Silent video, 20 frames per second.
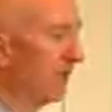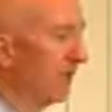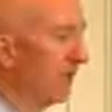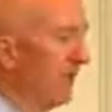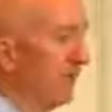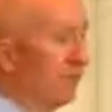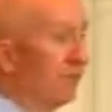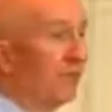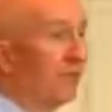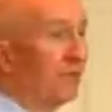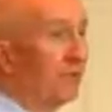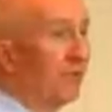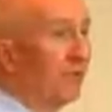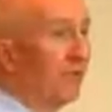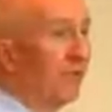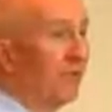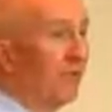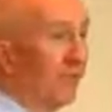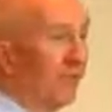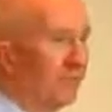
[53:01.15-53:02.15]
start? I would do
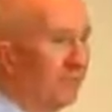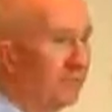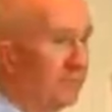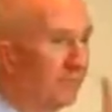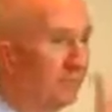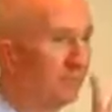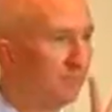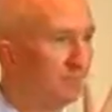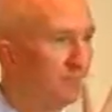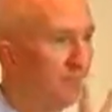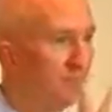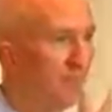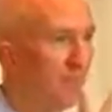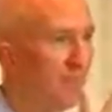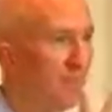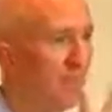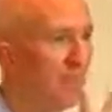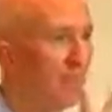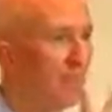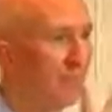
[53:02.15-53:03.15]
2 things.
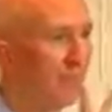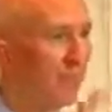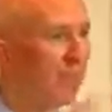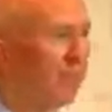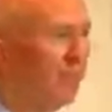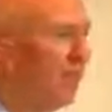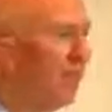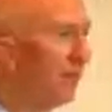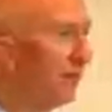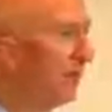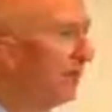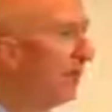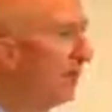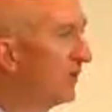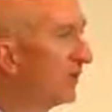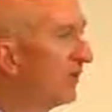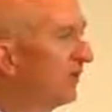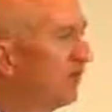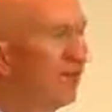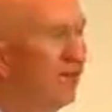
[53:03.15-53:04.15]
The
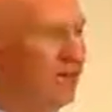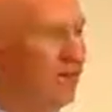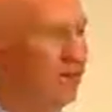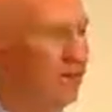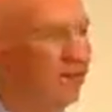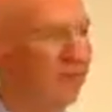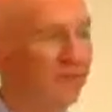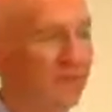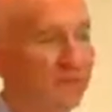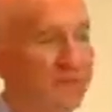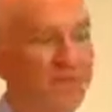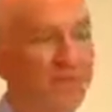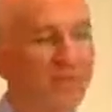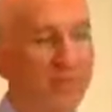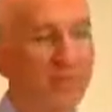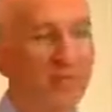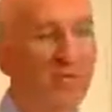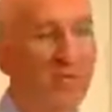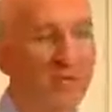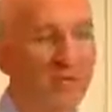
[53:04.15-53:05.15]
first thing I would do is I
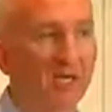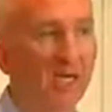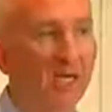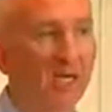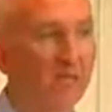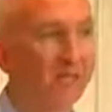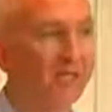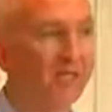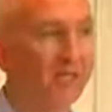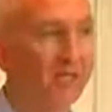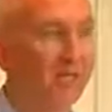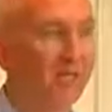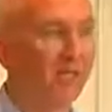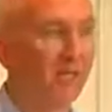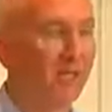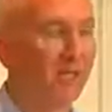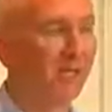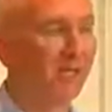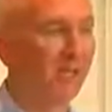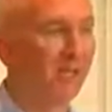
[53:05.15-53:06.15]
would block off the
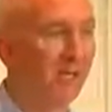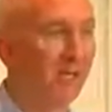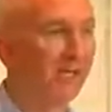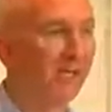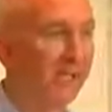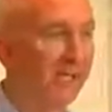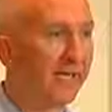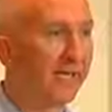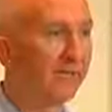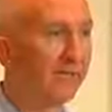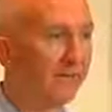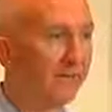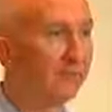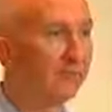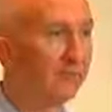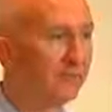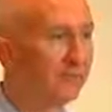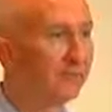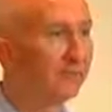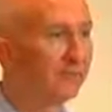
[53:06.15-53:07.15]
time on the
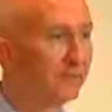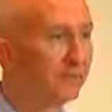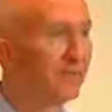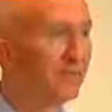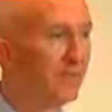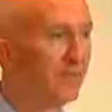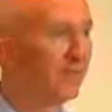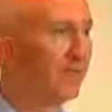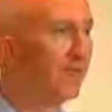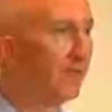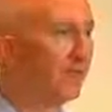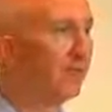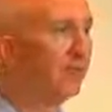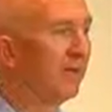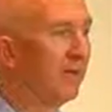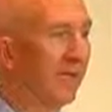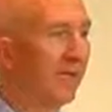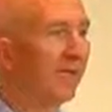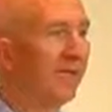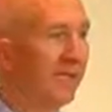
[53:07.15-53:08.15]
calendar so that
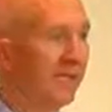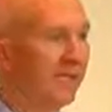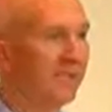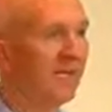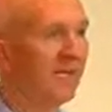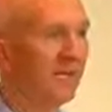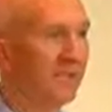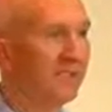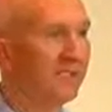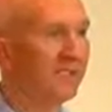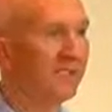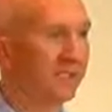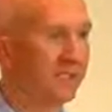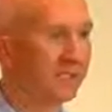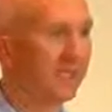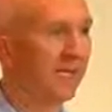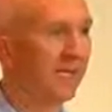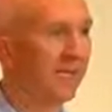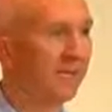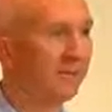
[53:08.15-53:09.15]
you have that time set
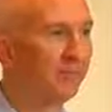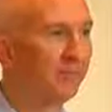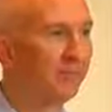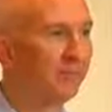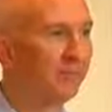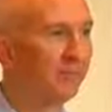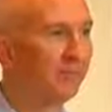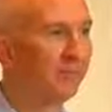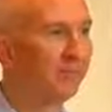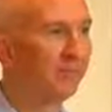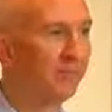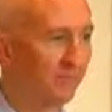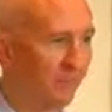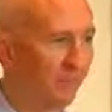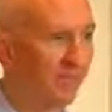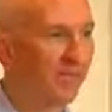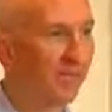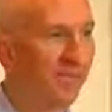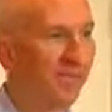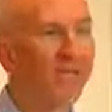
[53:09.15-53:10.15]
aside.
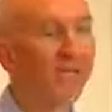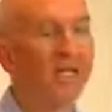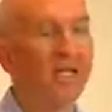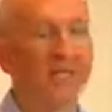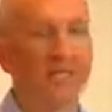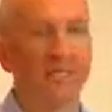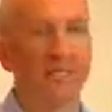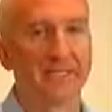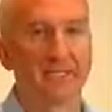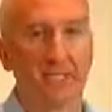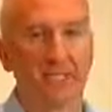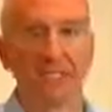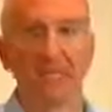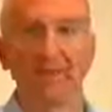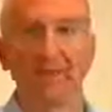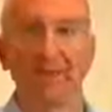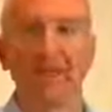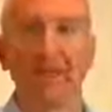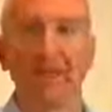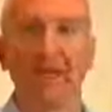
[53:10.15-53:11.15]
Okay. The
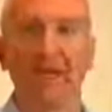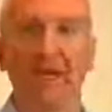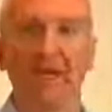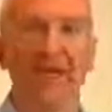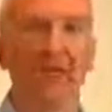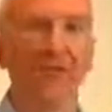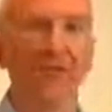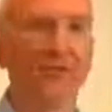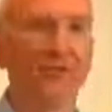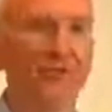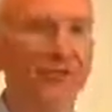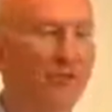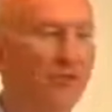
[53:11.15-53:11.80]
second thing that I would